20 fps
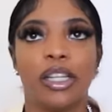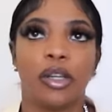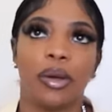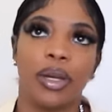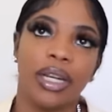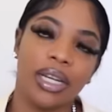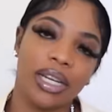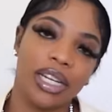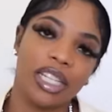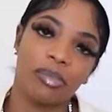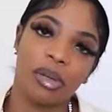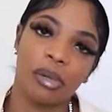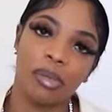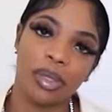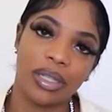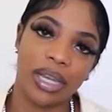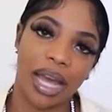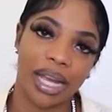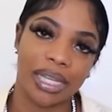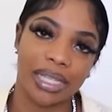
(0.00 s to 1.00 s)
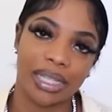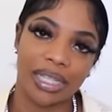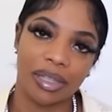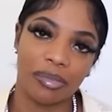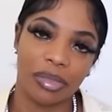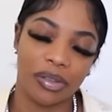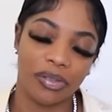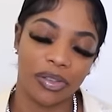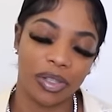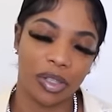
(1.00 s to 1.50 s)
So he does people's taxes in
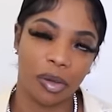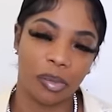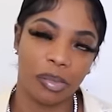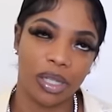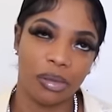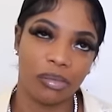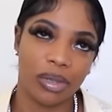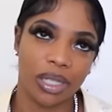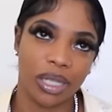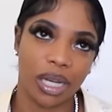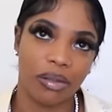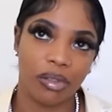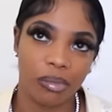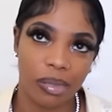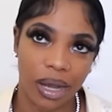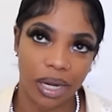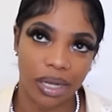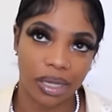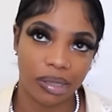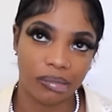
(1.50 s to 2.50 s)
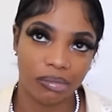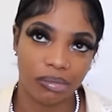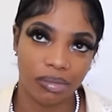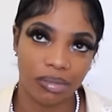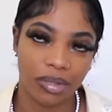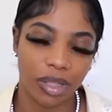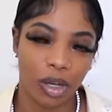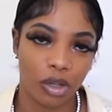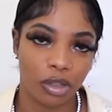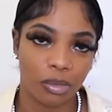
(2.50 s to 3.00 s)
Memphis. So pretty much everybody
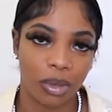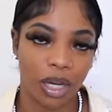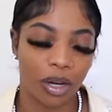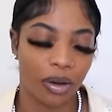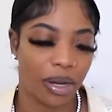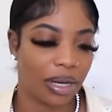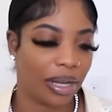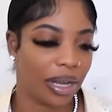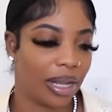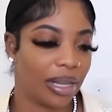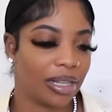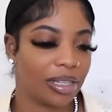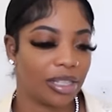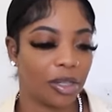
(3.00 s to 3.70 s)
knows my granddad.